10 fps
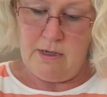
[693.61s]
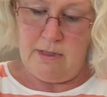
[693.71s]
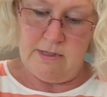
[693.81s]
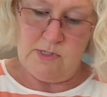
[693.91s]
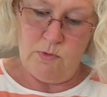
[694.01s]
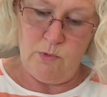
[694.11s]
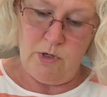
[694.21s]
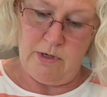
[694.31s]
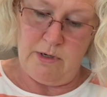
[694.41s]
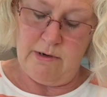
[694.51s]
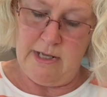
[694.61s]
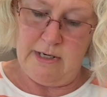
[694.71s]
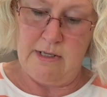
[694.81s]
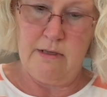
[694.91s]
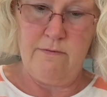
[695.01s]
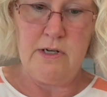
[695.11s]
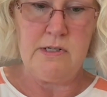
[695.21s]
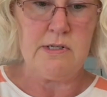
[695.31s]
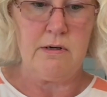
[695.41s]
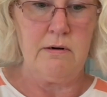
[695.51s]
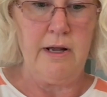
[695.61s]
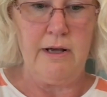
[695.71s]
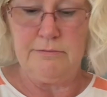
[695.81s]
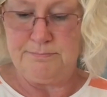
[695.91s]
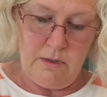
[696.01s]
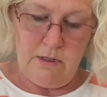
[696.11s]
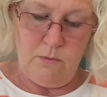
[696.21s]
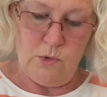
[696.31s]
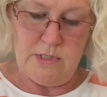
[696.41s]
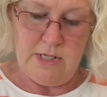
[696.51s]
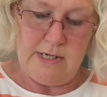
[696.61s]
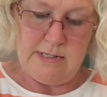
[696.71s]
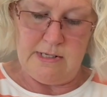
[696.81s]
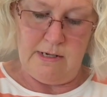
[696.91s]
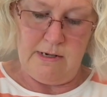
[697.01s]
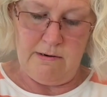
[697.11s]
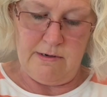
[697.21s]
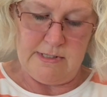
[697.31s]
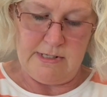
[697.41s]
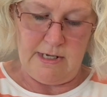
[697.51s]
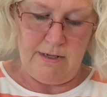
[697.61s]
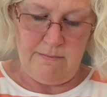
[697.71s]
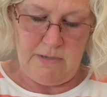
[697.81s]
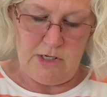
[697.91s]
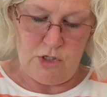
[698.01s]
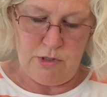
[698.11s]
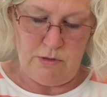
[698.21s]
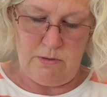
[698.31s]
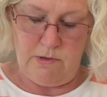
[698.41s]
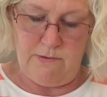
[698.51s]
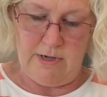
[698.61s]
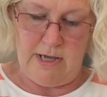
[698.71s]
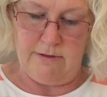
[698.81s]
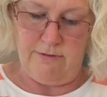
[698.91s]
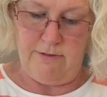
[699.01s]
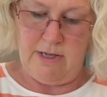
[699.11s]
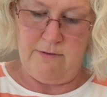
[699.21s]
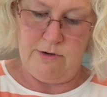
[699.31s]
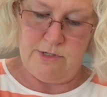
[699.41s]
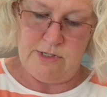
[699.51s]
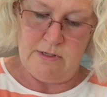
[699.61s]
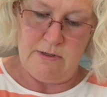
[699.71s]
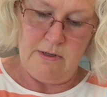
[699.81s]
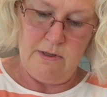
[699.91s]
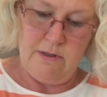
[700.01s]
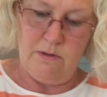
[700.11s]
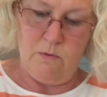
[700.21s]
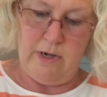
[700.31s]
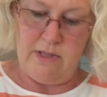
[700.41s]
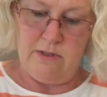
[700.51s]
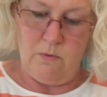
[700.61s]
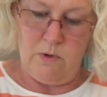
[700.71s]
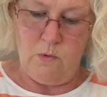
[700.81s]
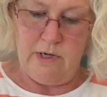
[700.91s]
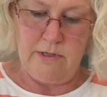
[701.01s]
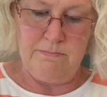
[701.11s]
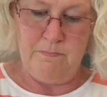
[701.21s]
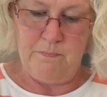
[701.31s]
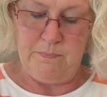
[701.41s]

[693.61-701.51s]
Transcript: And this one we're going to go ahead and give it a stir now, and then we'll taste it here in a second. Make sure that we've got the flavors the way that we want them.